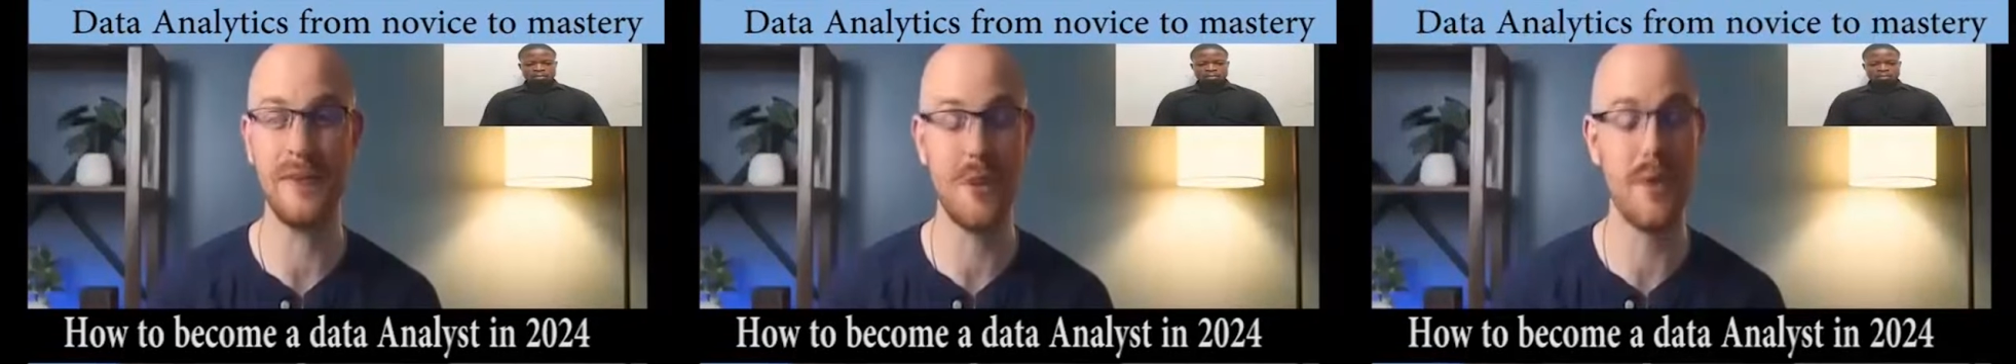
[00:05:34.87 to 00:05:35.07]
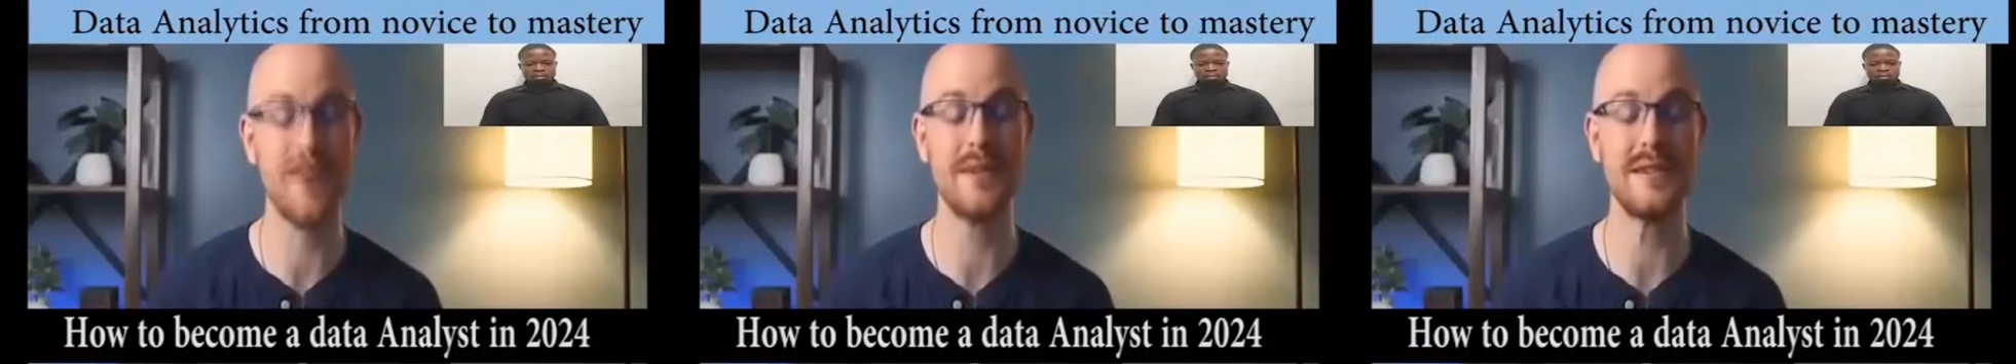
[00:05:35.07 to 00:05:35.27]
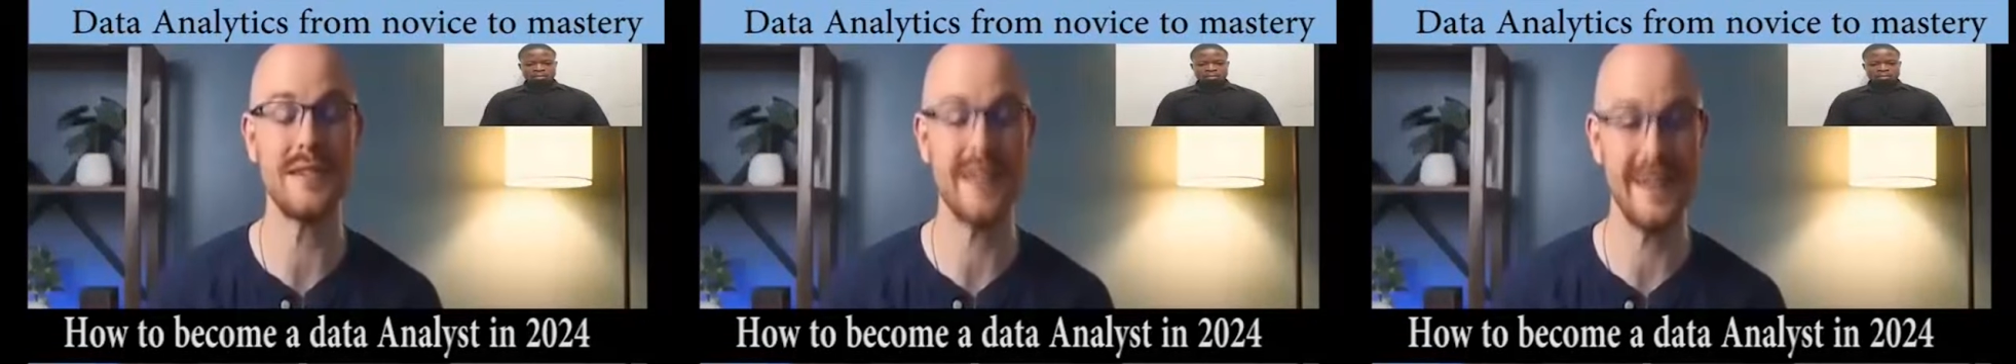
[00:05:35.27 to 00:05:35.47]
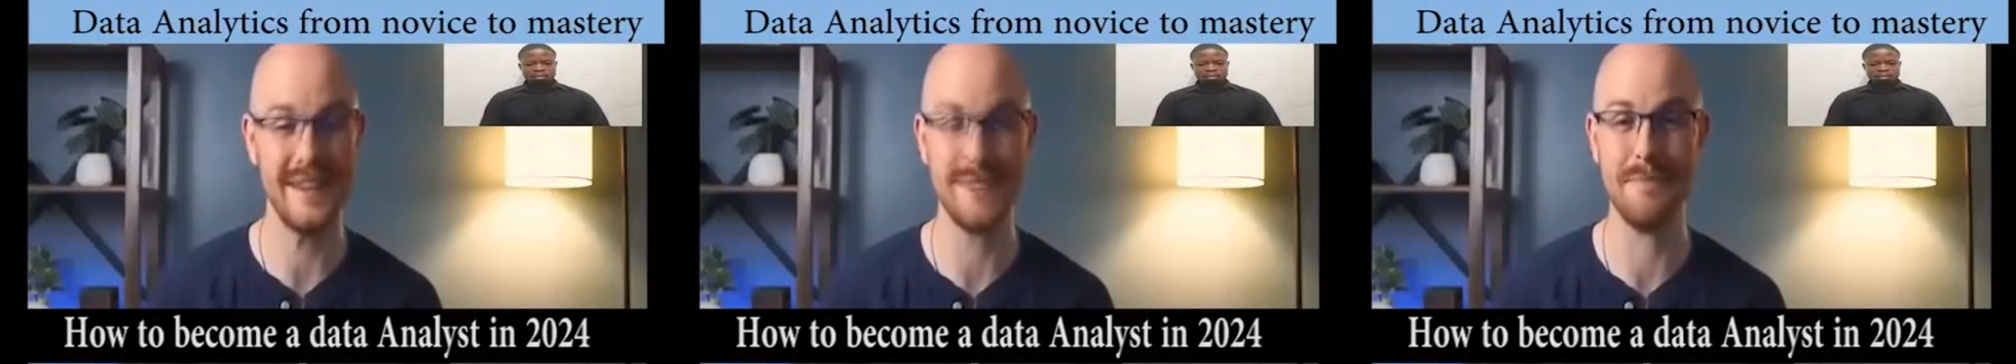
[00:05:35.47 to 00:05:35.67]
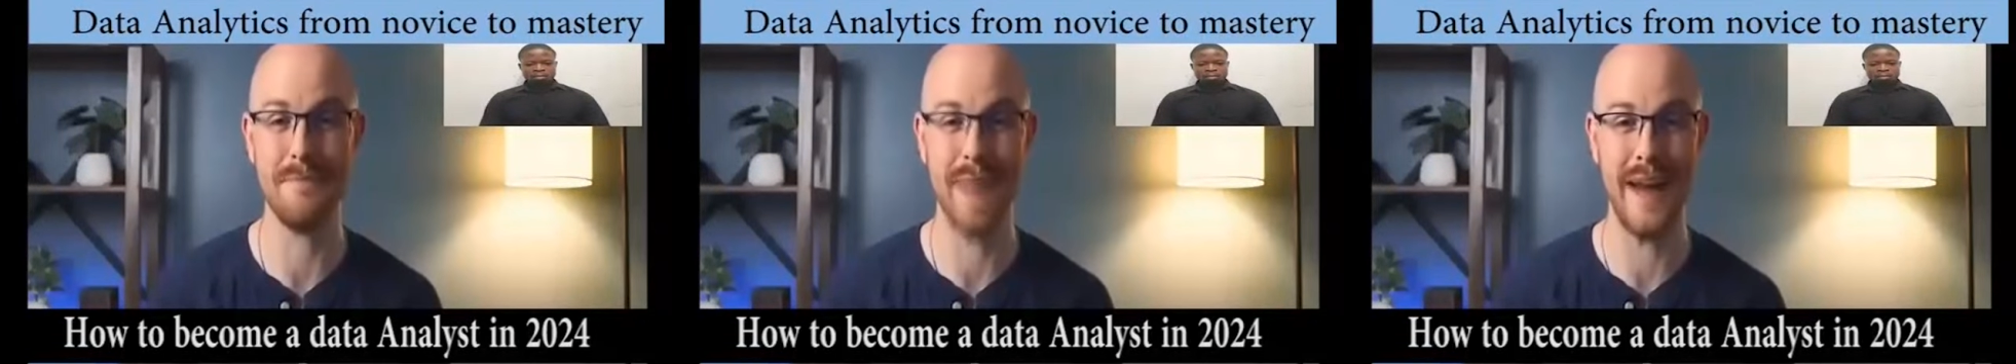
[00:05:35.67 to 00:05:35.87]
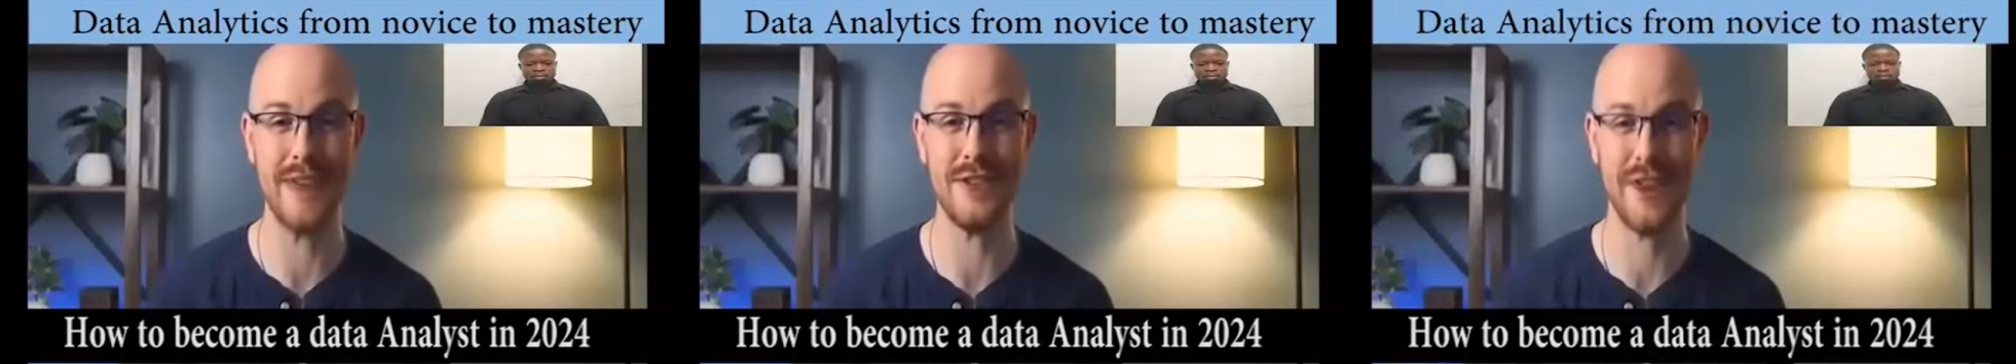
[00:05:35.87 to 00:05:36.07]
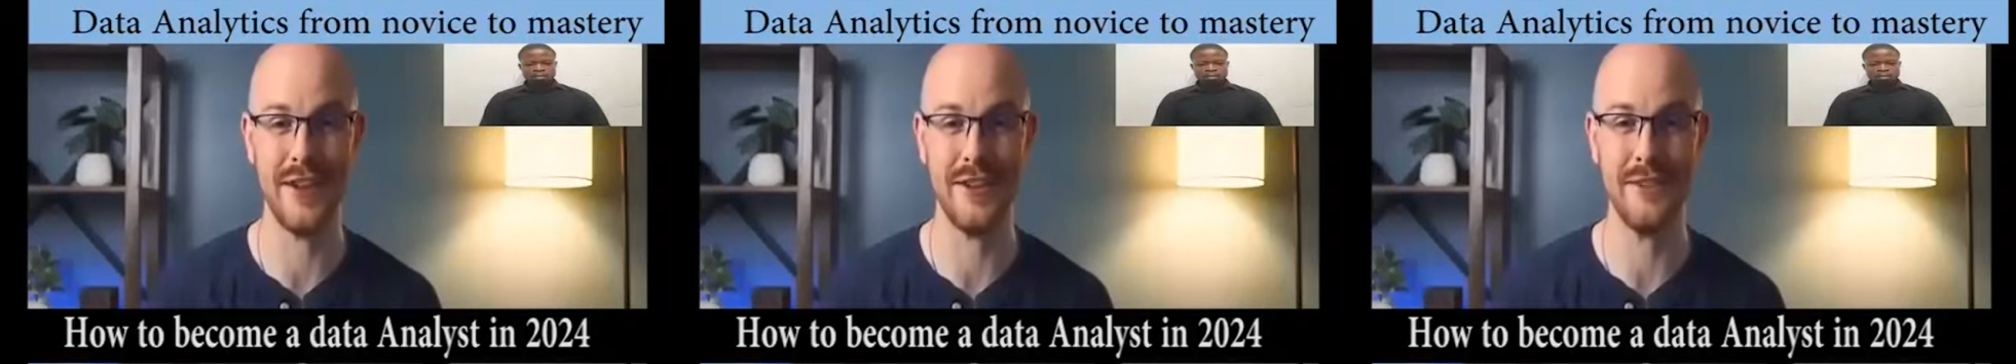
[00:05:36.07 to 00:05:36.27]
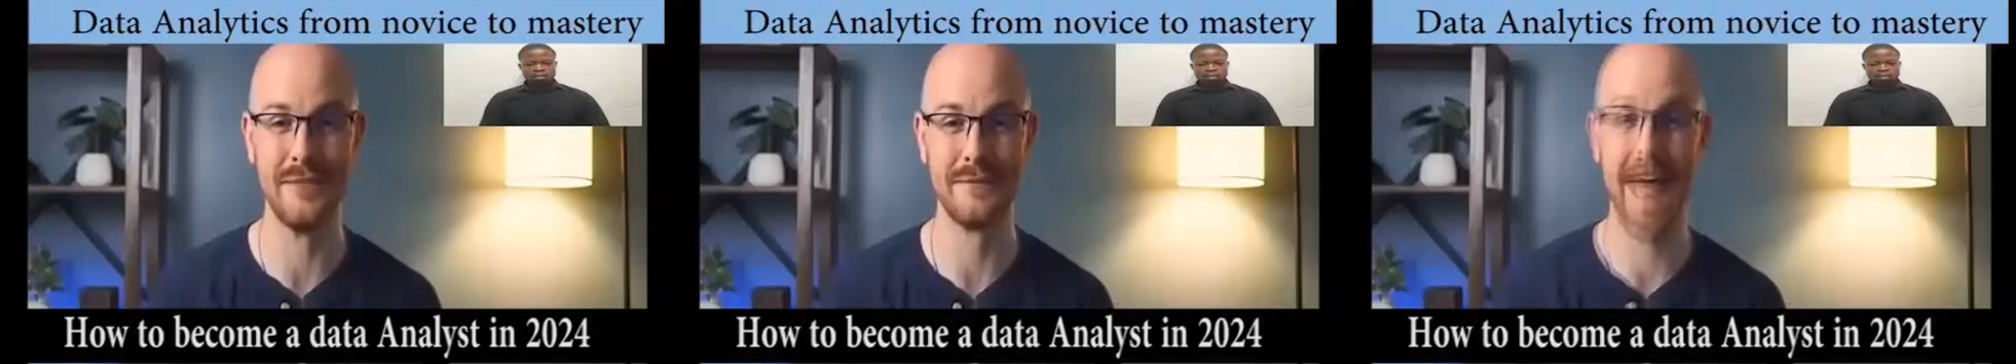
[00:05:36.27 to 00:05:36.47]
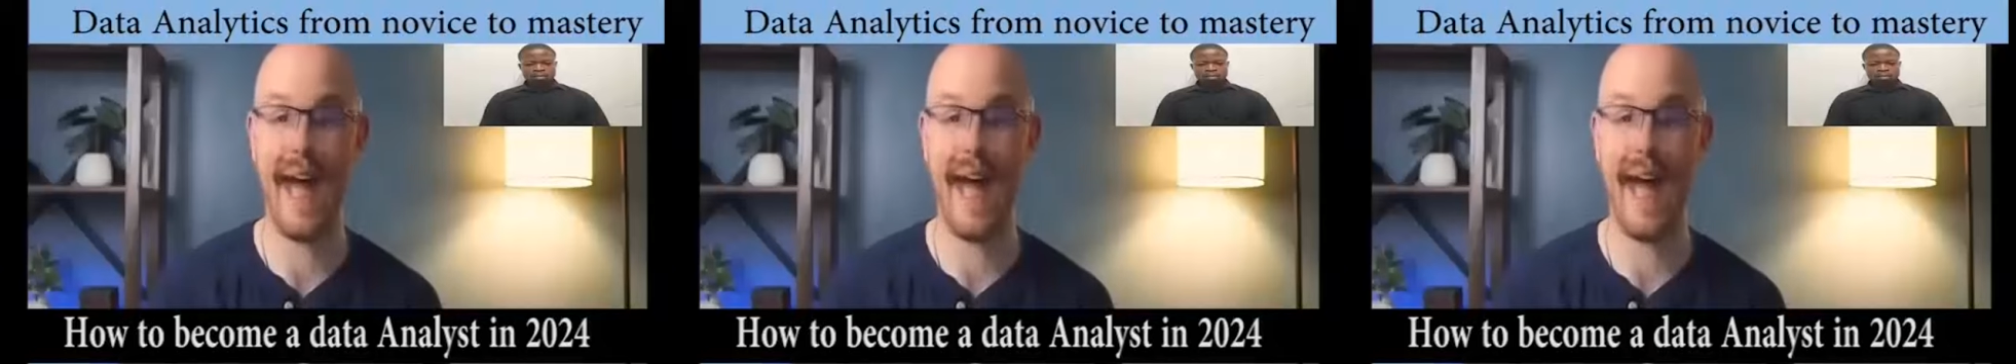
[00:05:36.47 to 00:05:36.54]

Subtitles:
of course, is my channel.